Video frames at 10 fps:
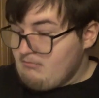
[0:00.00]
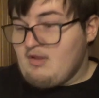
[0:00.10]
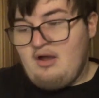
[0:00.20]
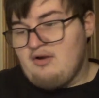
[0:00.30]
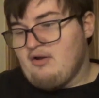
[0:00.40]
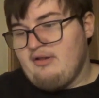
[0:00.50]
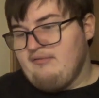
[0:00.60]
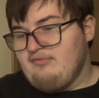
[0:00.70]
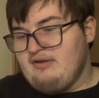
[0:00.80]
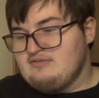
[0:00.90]
I don't know,
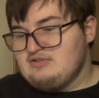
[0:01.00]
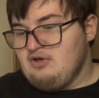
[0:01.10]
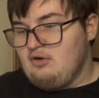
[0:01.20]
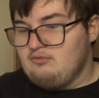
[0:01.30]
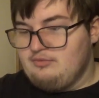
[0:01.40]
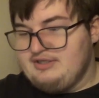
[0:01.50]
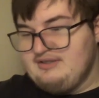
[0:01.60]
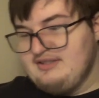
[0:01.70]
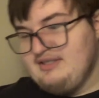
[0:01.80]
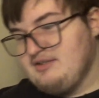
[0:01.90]
they've just got
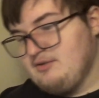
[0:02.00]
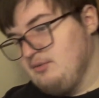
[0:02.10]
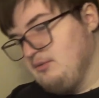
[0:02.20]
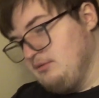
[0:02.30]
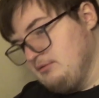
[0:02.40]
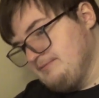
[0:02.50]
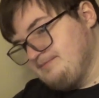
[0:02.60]
really cool